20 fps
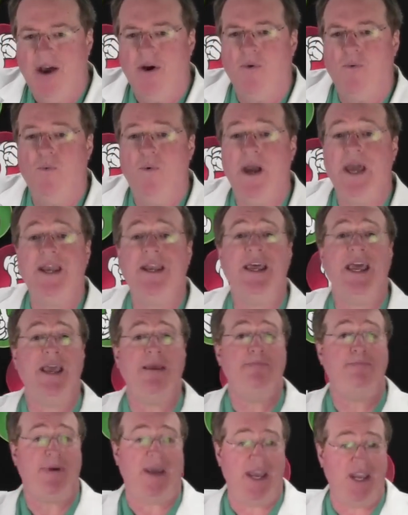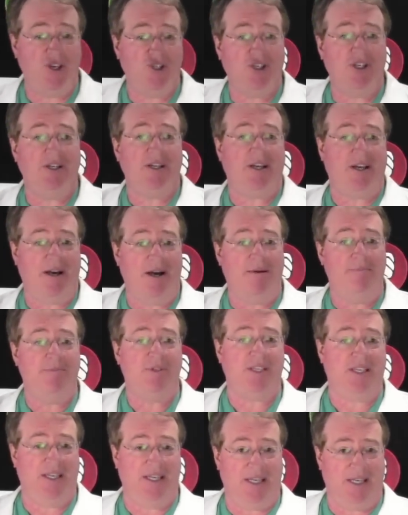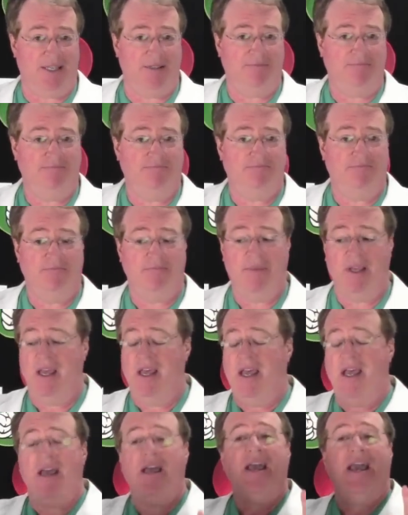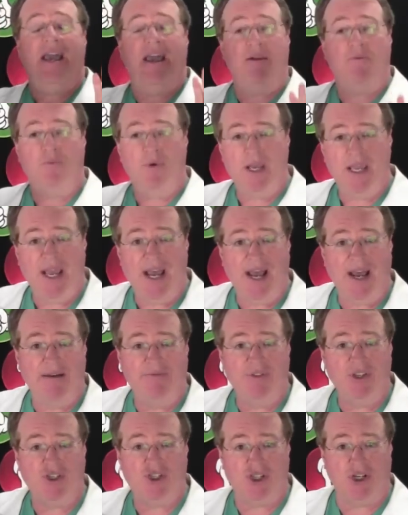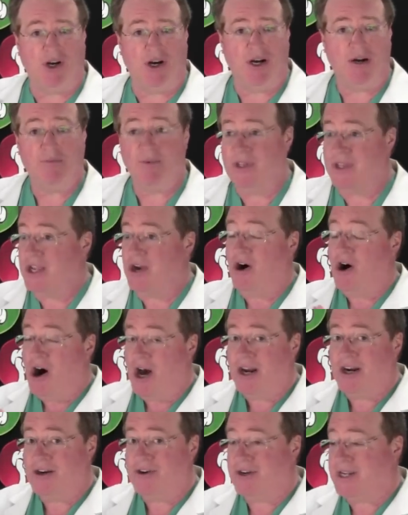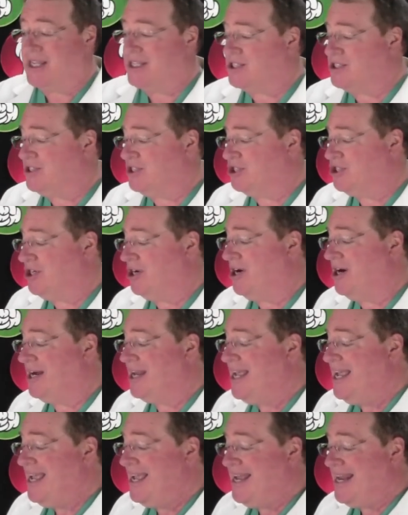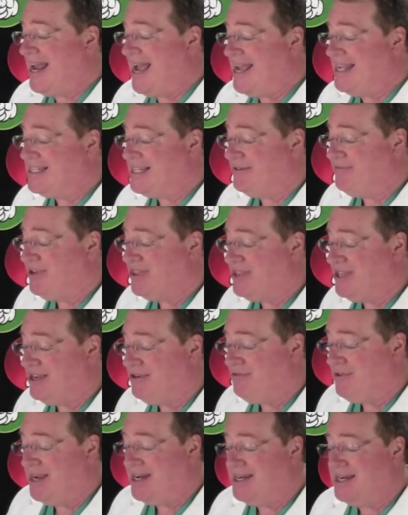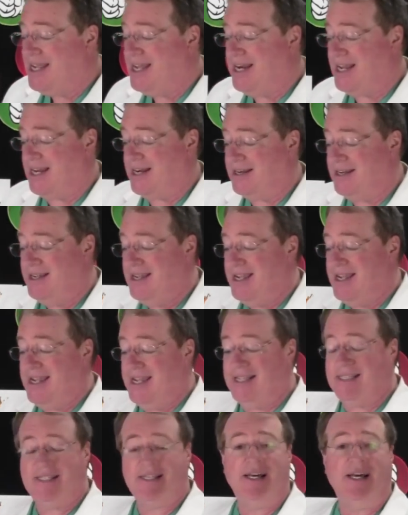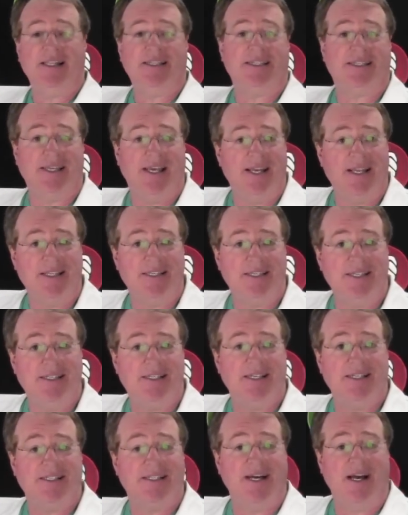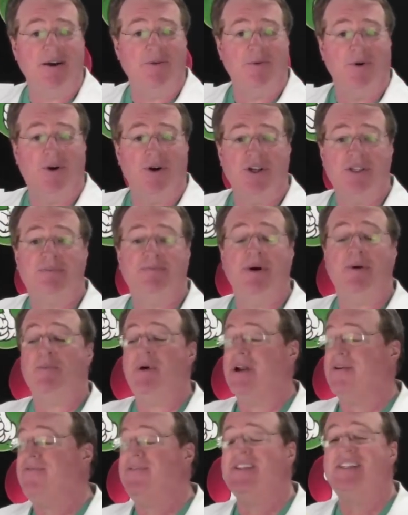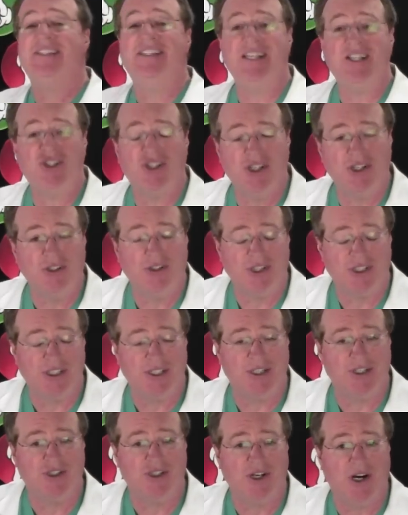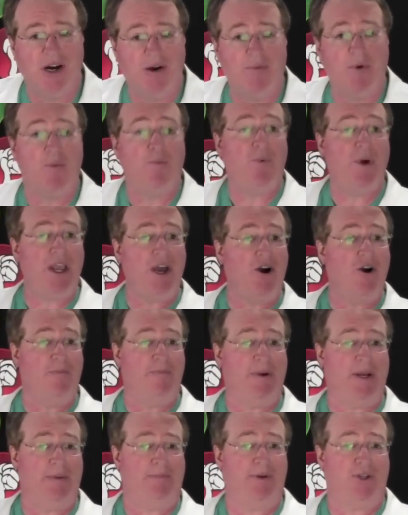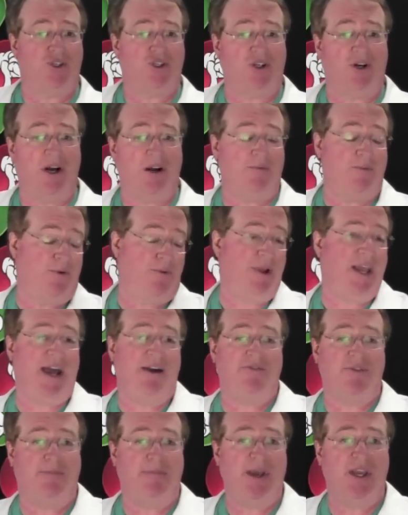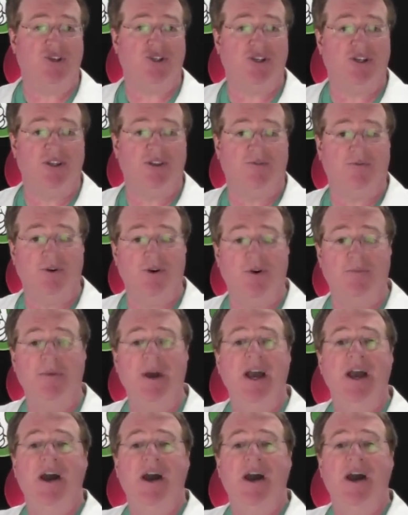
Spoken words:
When a patient comes in and we have the chart, when the auditor gets the chart, it has everything written in it. It's got sentences, it's got words, but when a physician looks at a chart, when we open up a chart where we have the patient in the room,